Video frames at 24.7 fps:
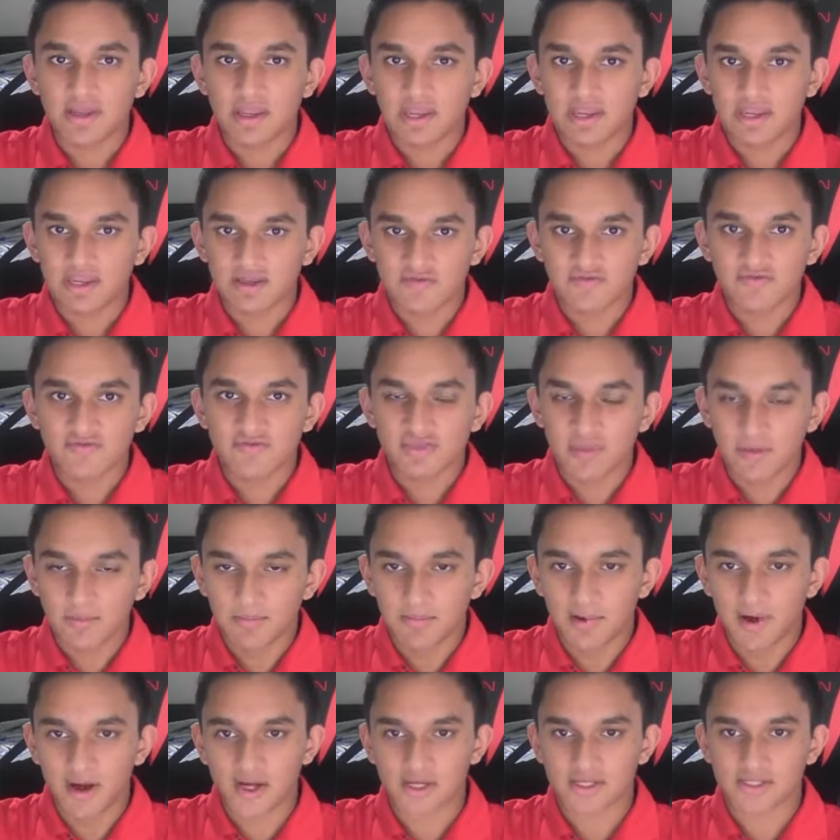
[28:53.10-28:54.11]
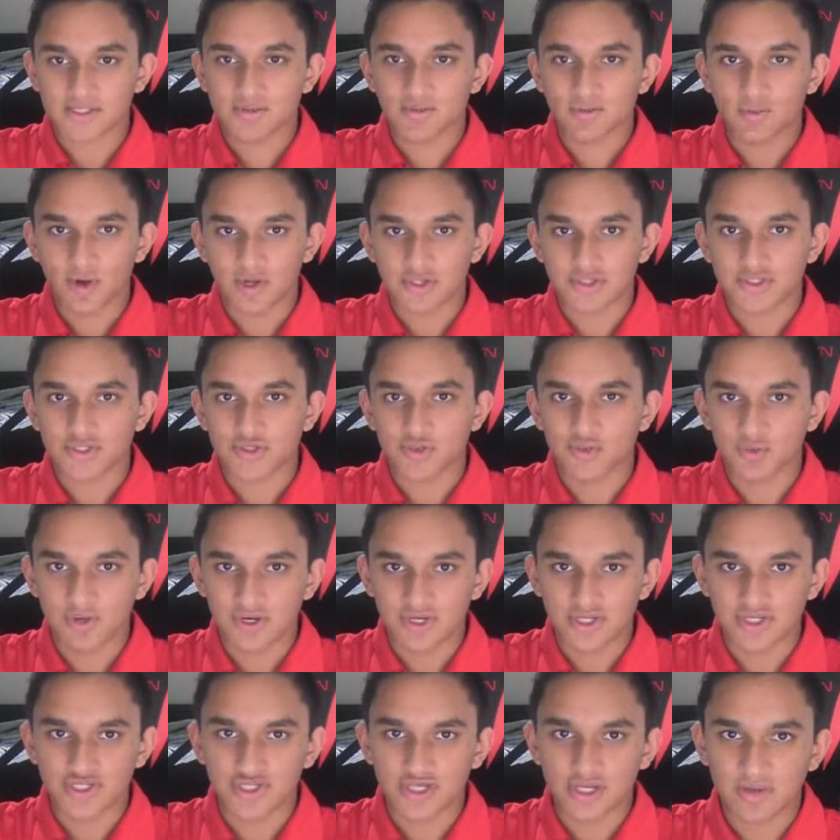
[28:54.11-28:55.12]
if the Bucks want to win
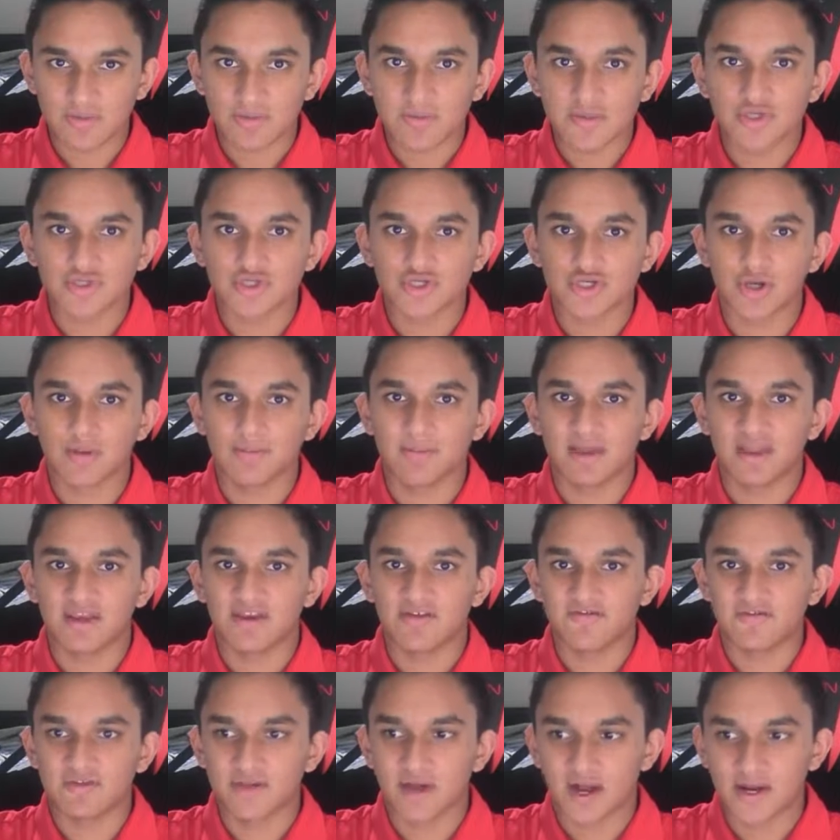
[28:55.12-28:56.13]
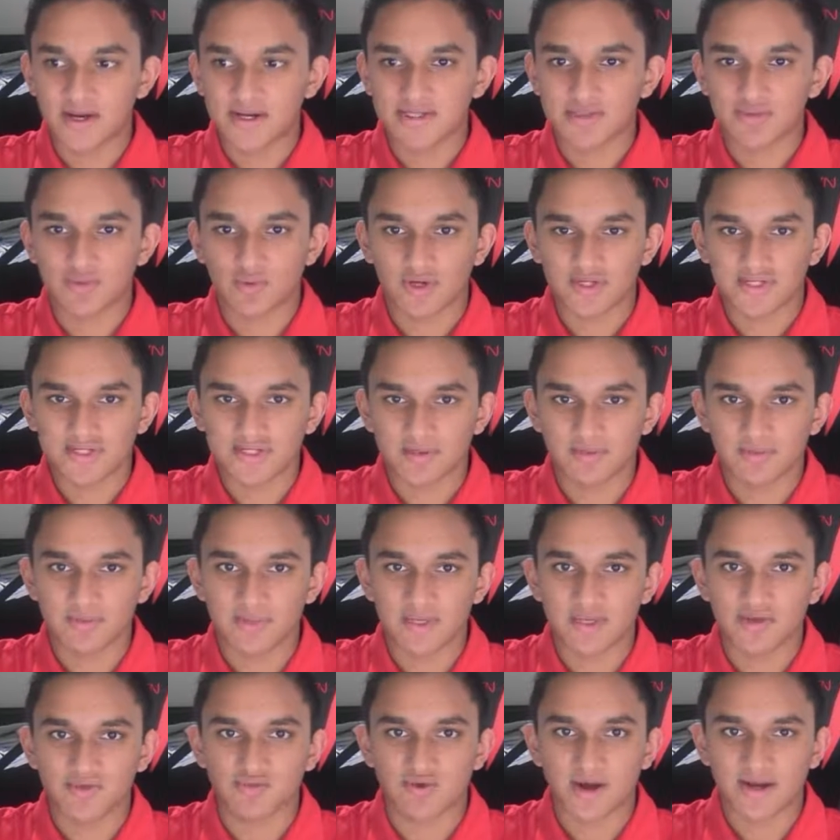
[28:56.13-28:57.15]
a championship and if Giannis wants to
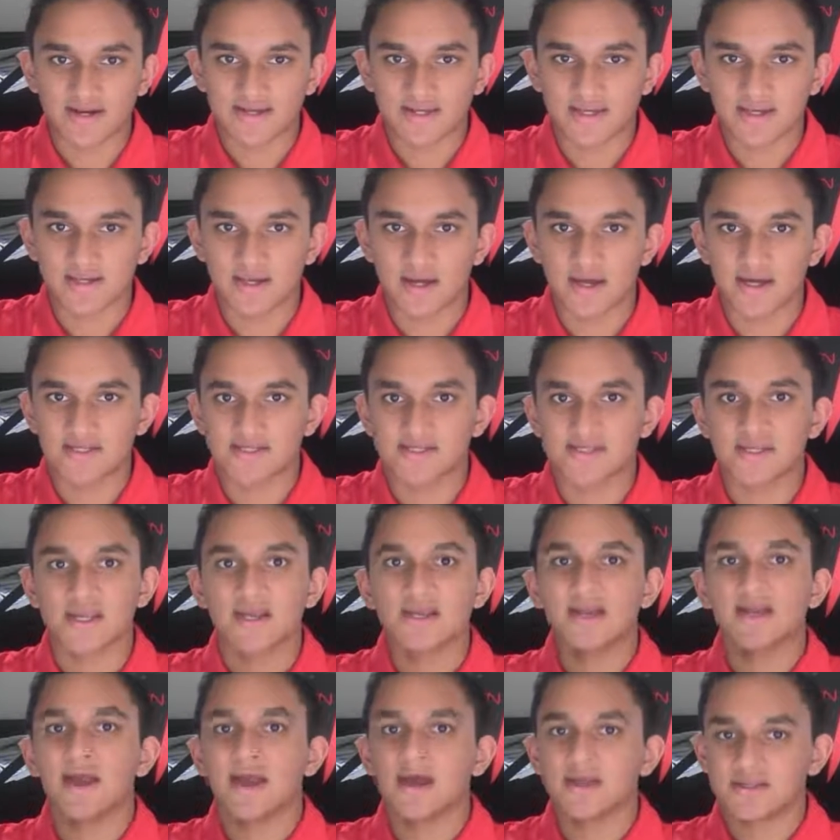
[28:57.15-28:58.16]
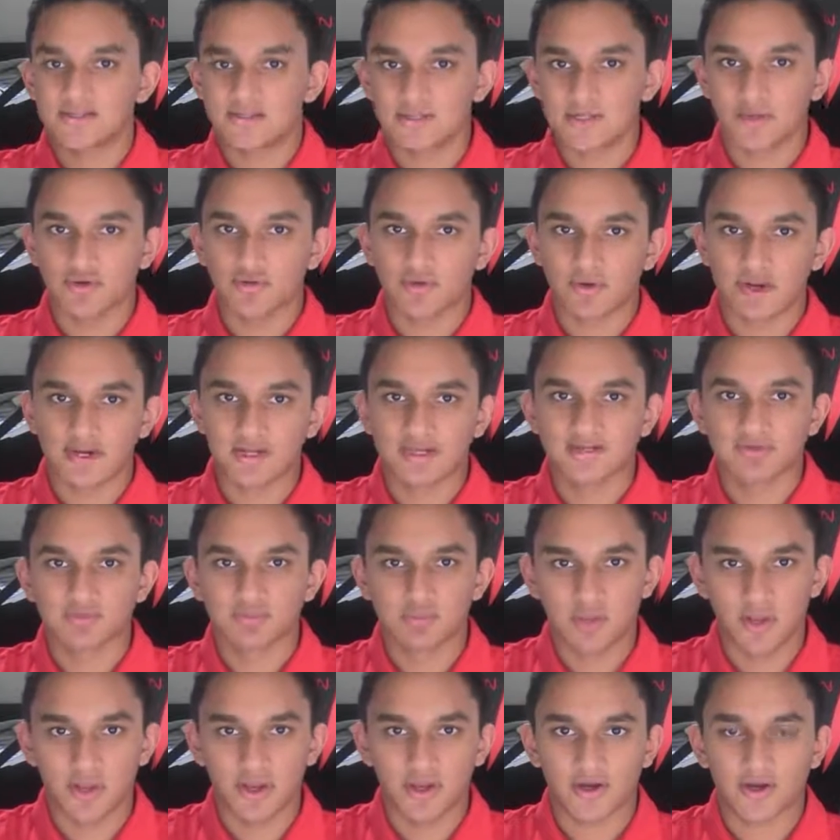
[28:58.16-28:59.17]
be recognized as the greatest
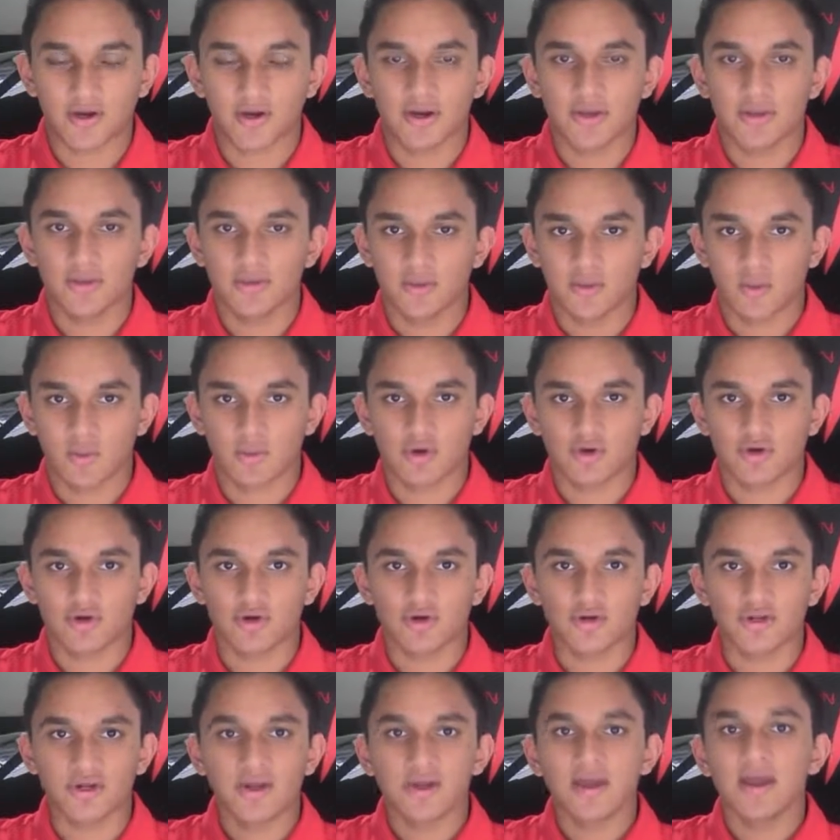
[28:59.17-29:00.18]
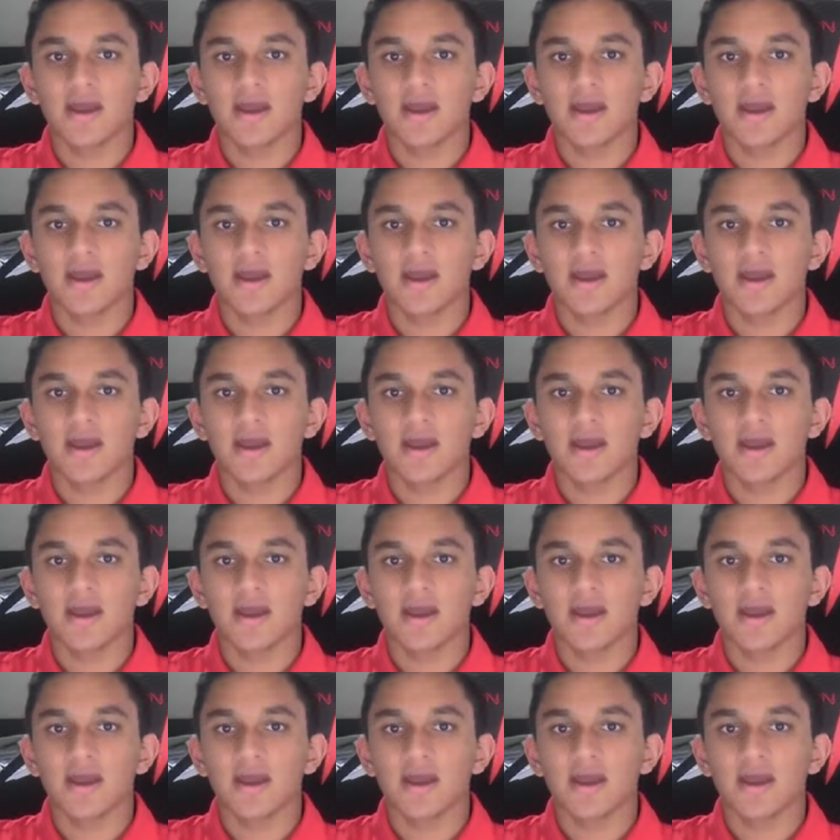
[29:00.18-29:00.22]
player in the world